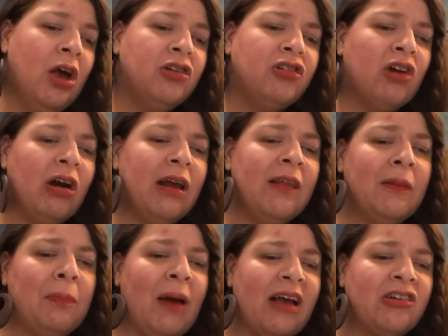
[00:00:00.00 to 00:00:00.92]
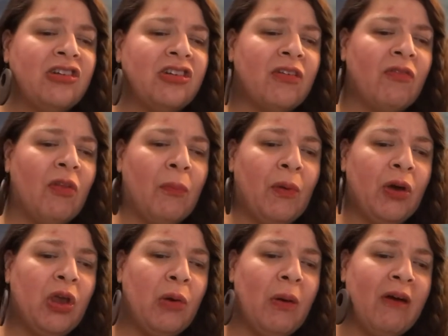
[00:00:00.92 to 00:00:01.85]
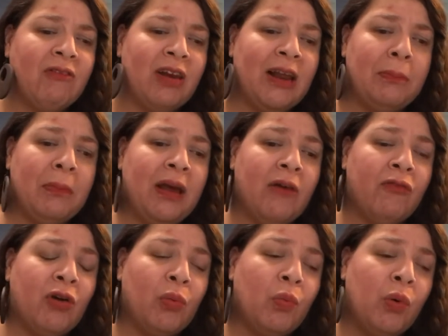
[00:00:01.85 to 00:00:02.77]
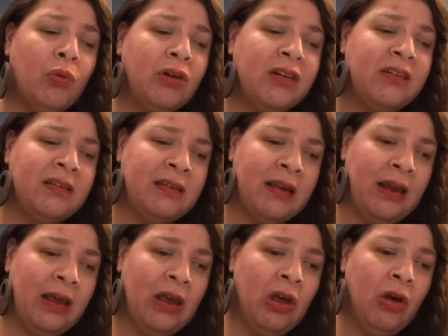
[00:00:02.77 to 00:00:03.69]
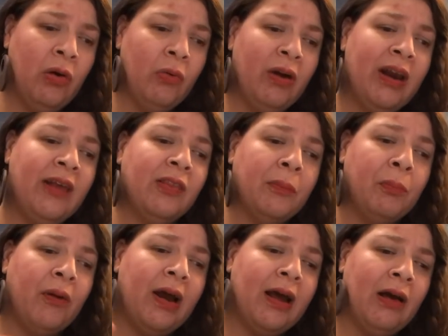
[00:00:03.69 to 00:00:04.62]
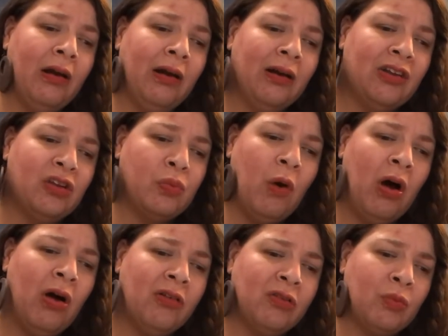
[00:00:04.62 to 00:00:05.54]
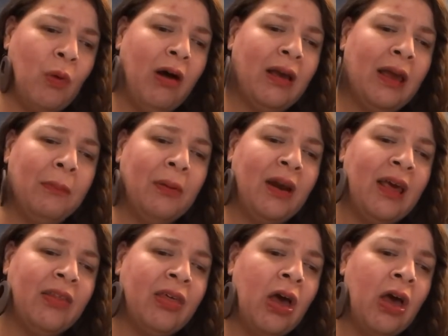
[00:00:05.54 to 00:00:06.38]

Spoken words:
Turning the pages of the book you have lent me of your wounded city, reading the braille on its walls, walking beneath